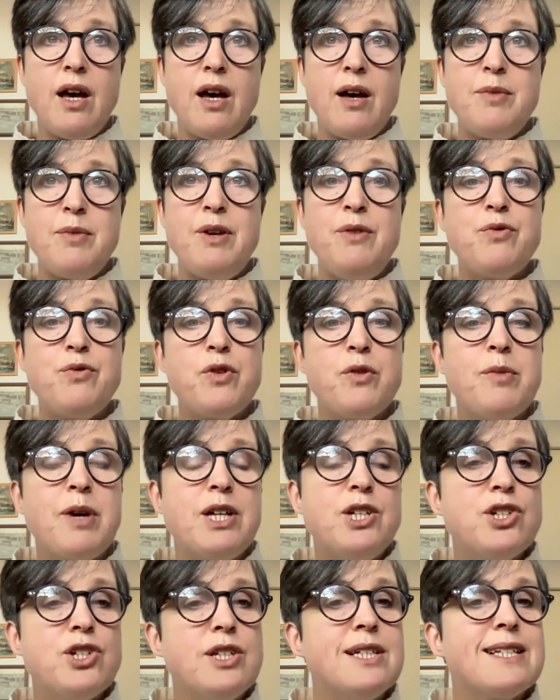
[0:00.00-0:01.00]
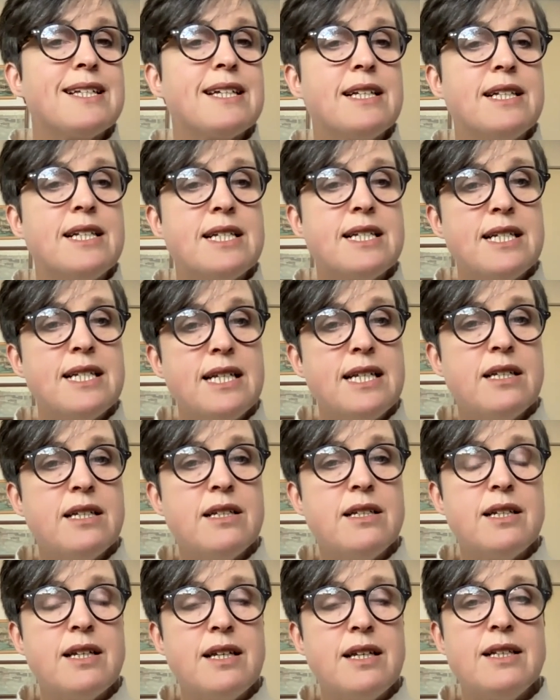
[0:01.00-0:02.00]
Um, information is
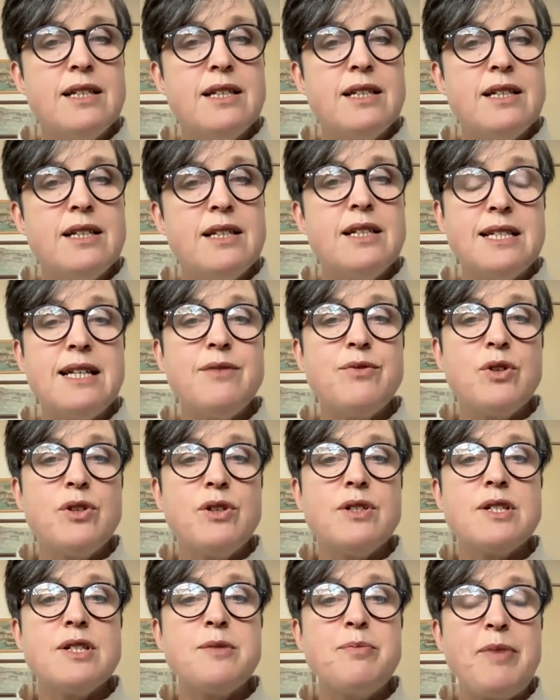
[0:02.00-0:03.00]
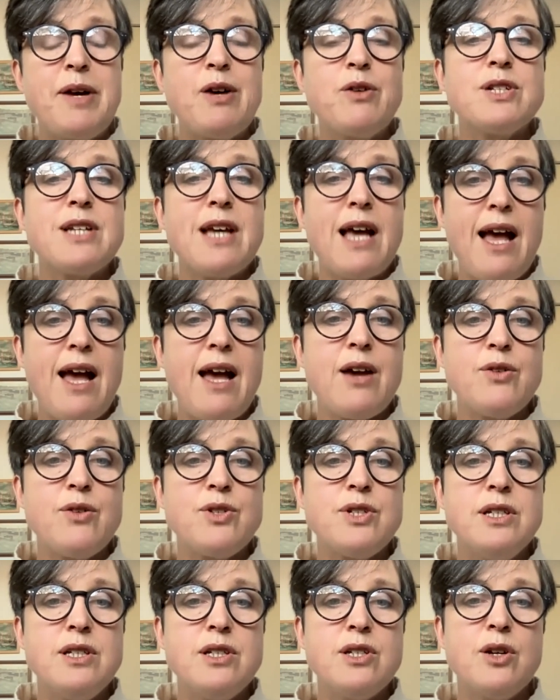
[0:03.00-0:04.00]
considered is even spelt
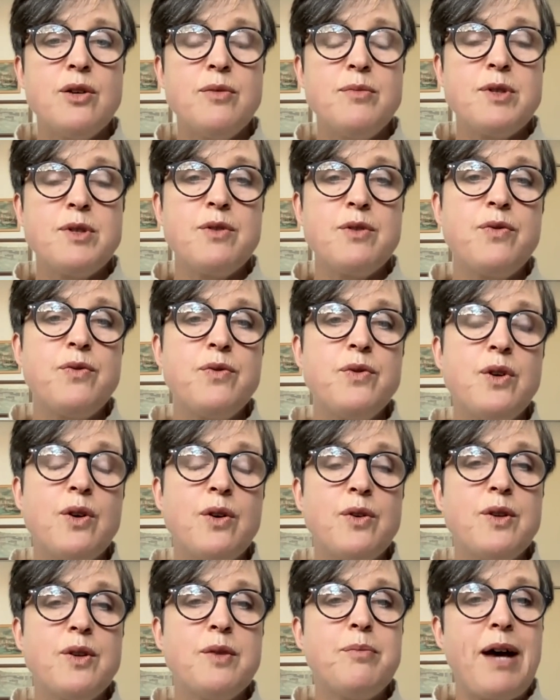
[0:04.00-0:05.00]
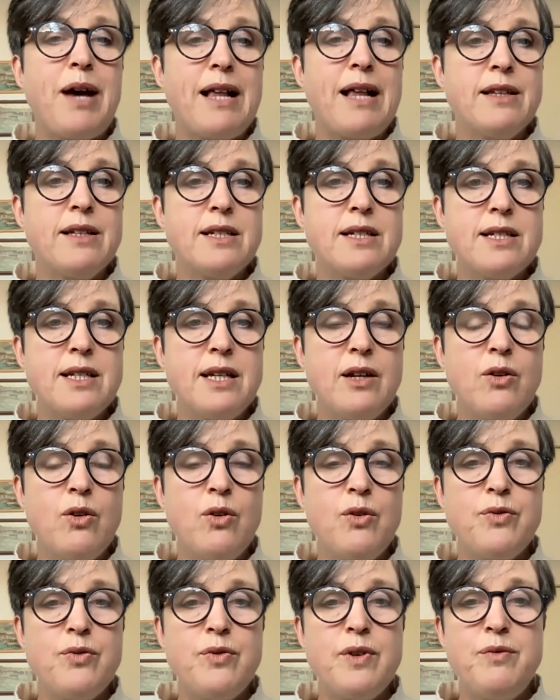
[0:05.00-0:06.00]
out in terms of, you know, the balancing
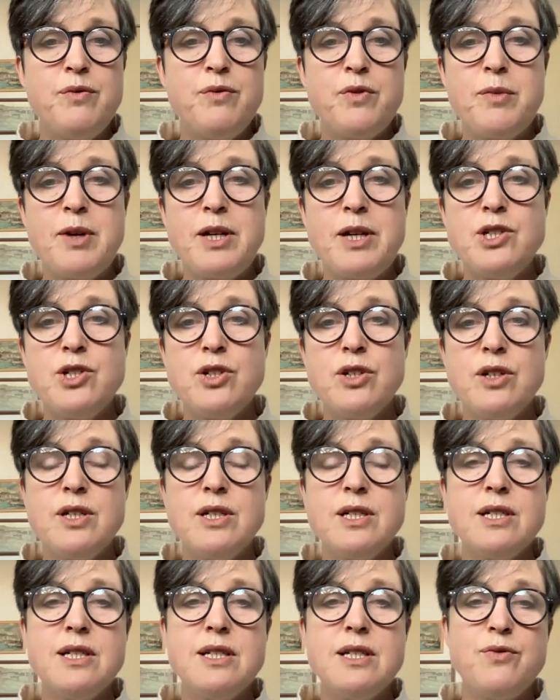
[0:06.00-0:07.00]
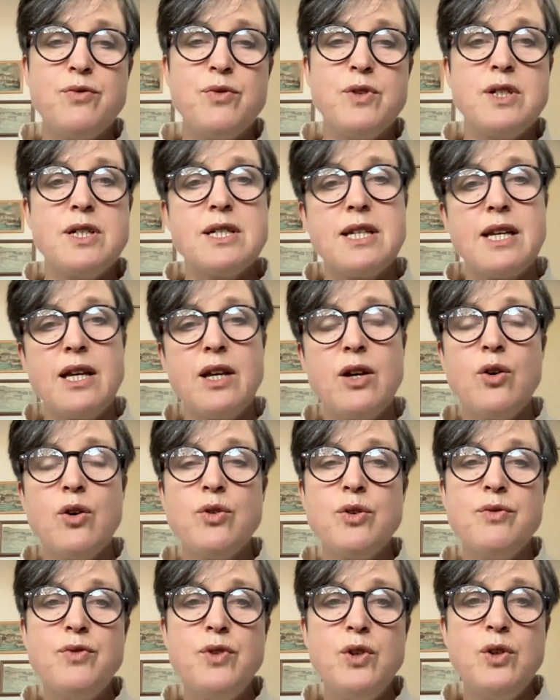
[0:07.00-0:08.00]
of information and different
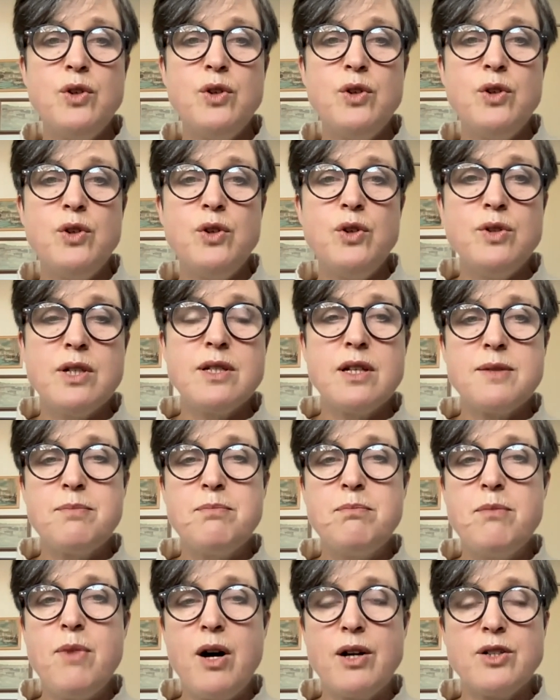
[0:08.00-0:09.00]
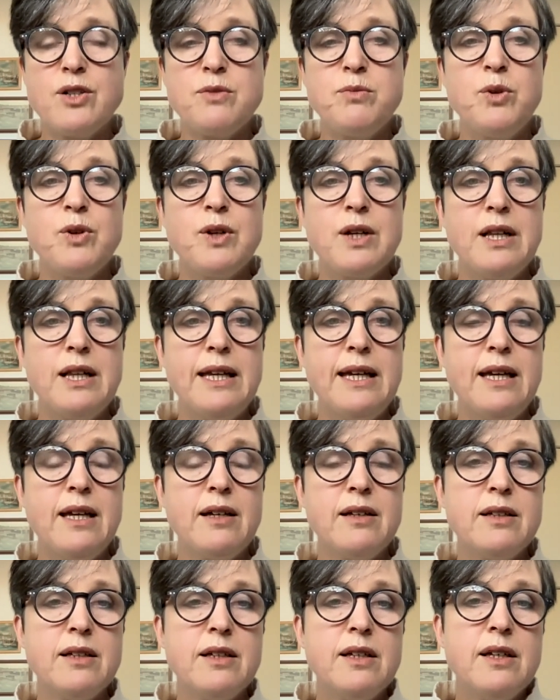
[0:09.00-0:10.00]
stakeholder views is, is much more
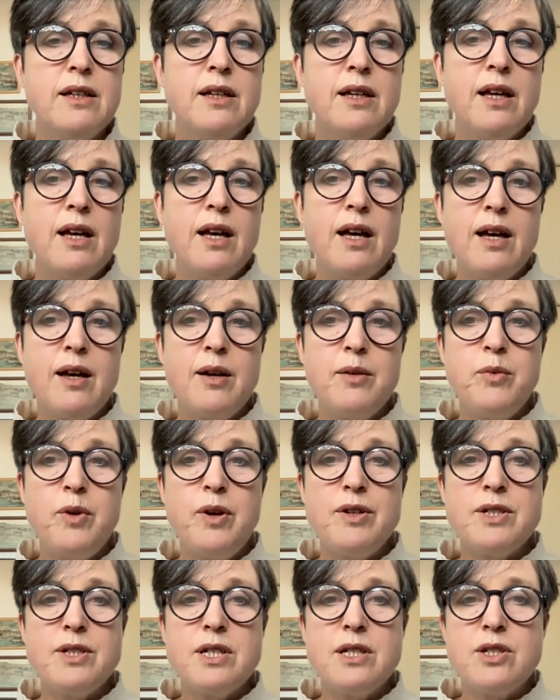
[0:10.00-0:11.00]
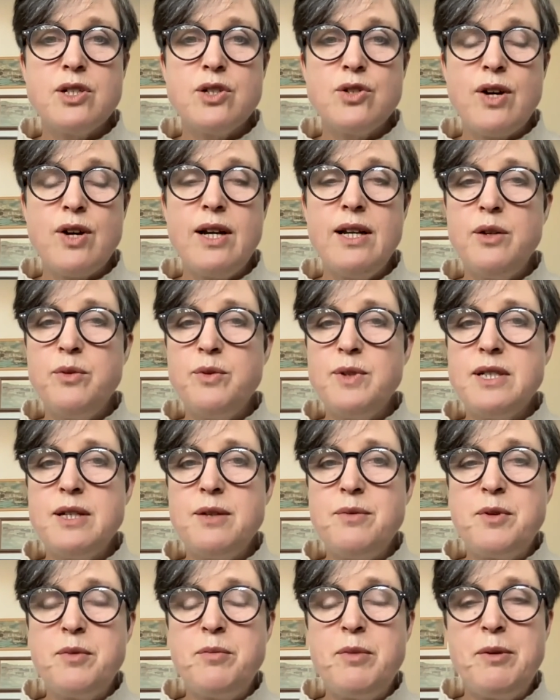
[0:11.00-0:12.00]
clear. Um, whereas in Australia, we
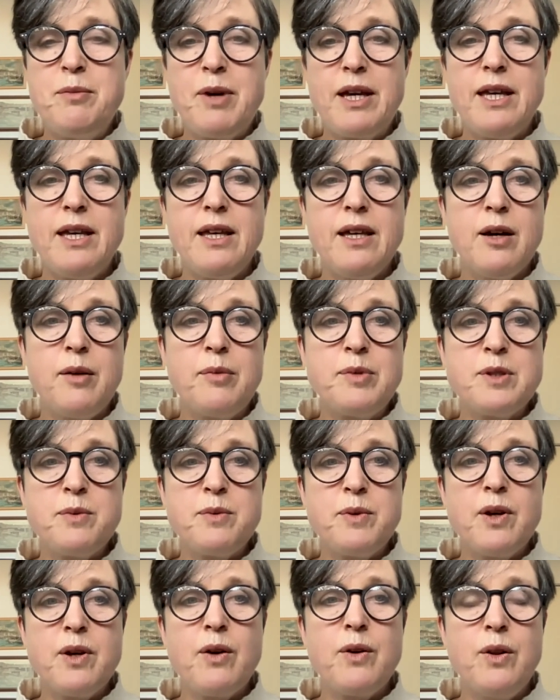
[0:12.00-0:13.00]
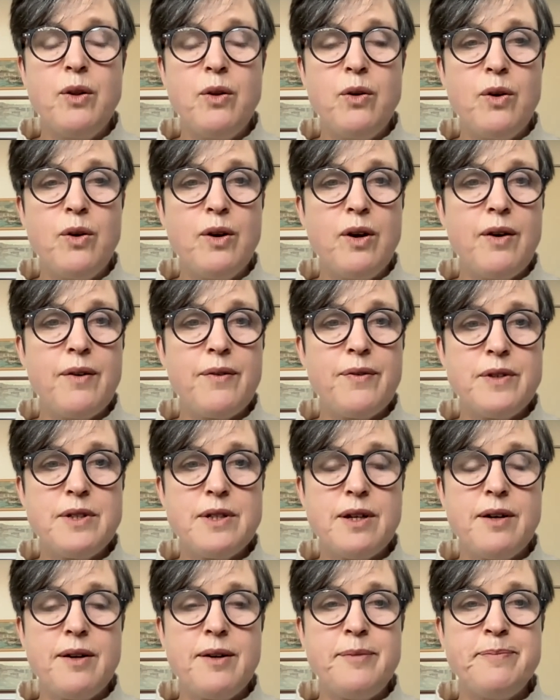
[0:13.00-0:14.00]
seem to be making it up as we go along half the
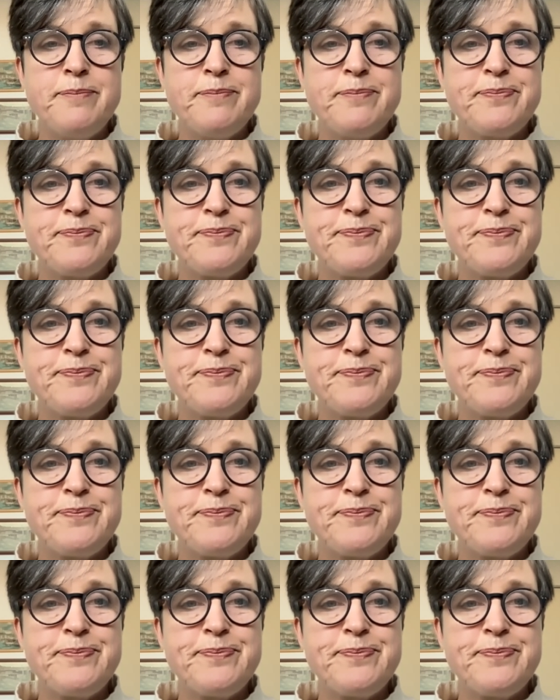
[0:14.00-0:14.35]
time.